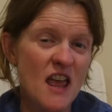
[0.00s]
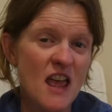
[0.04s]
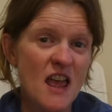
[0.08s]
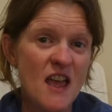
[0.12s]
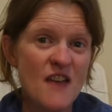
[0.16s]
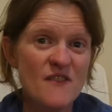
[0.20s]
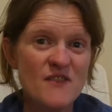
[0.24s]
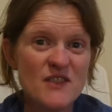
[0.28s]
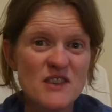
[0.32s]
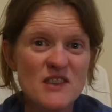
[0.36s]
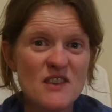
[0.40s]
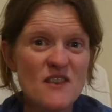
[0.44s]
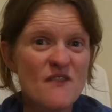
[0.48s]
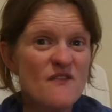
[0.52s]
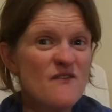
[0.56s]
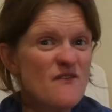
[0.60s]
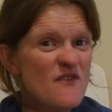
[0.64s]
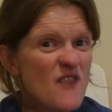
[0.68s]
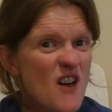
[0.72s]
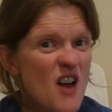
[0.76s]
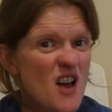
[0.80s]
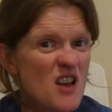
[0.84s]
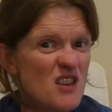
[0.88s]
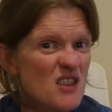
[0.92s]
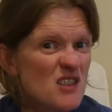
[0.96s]
if it's the
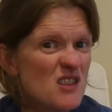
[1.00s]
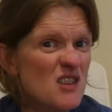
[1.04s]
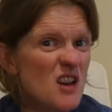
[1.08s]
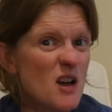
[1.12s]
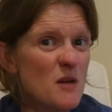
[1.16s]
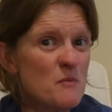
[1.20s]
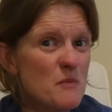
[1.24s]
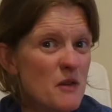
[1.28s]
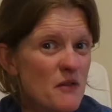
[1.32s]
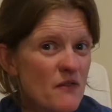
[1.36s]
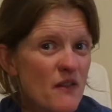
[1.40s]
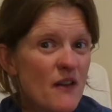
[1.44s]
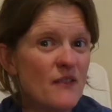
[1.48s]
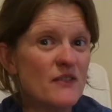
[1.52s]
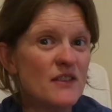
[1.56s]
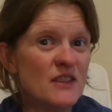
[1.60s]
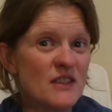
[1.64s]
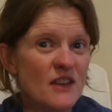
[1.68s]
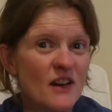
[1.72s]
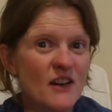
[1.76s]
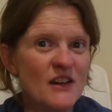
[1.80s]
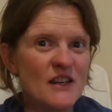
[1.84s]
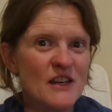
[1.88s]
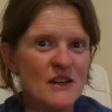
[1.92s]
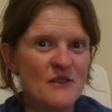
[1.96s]
first time you've ever
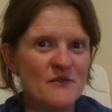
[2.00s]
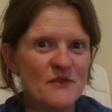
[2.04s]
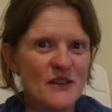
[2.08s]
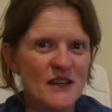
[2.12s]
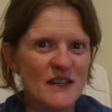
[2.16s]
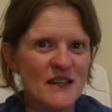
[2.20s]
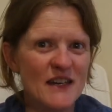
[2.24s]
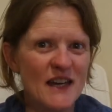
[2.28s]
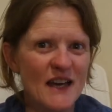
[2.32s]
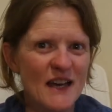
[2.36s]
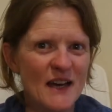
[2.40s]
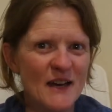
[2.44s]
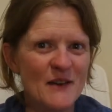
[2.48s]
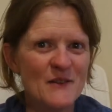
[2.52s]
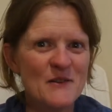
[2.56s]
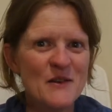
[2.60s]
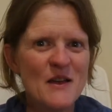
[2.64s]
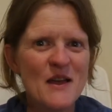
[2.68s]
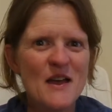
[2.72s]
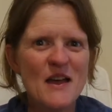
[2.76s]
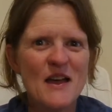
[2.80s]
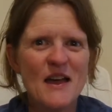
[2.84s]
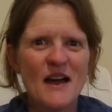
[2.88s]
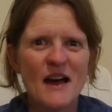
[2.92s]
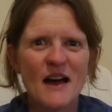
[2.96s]
done a
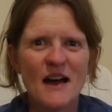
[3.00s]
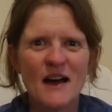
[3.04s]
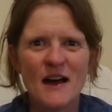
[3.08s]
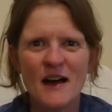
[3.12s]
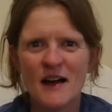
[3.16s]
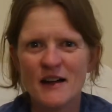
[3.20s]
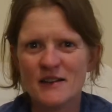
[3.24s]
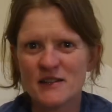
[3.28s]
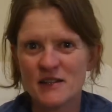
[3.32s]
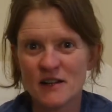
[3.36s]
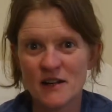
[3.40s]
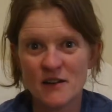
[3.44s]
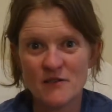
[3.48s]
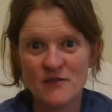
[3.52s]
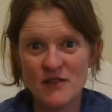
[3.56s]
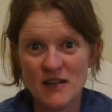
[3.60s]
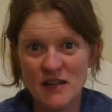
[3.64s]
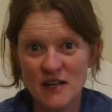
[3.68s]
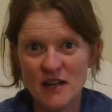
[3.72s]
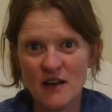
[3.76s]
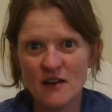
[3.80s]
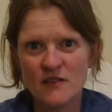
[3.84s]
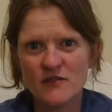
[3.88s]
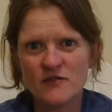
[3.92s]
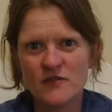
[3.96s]

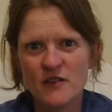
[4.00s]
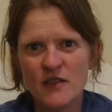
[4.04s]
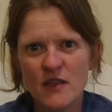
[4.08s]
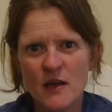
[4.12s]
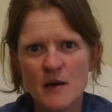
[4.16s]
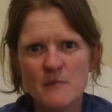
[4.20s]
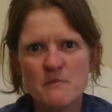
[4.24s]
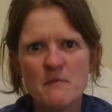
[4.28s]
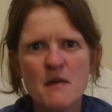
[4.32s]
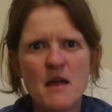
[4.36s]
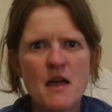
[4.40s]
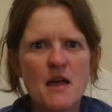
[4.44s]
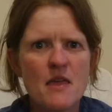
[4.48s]
video for them,